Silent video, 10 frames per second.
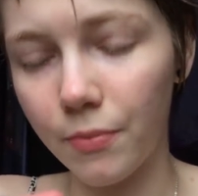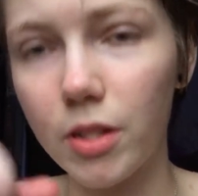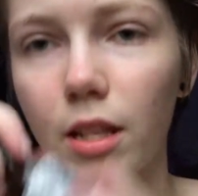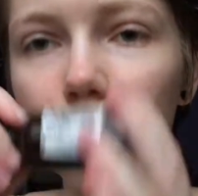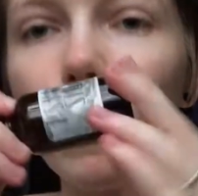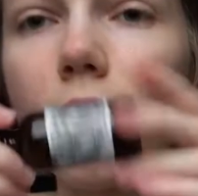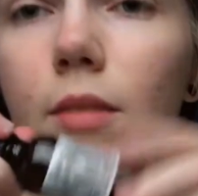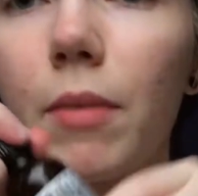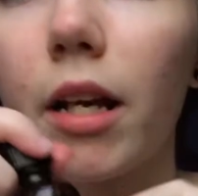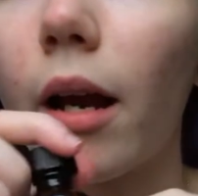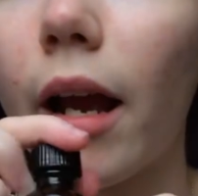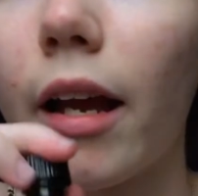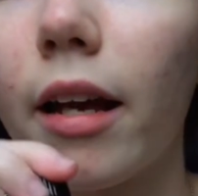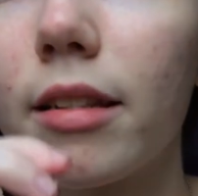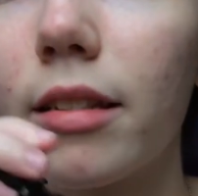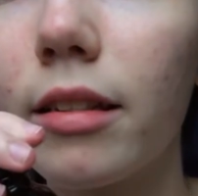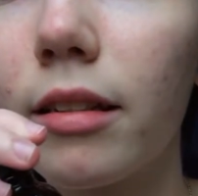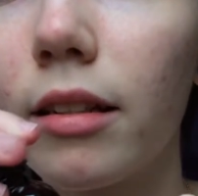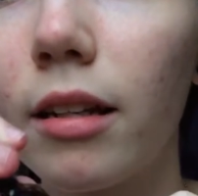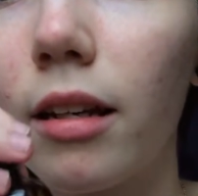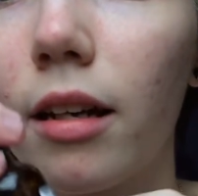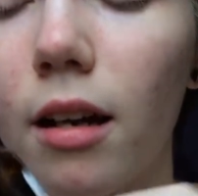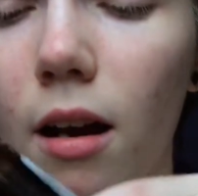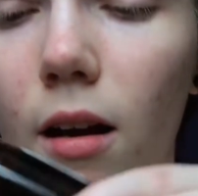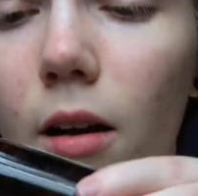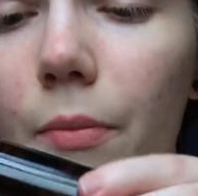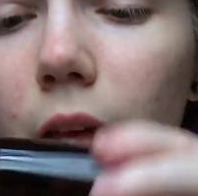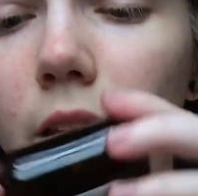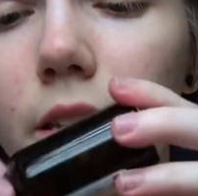So that's why it's bigger, I guess. And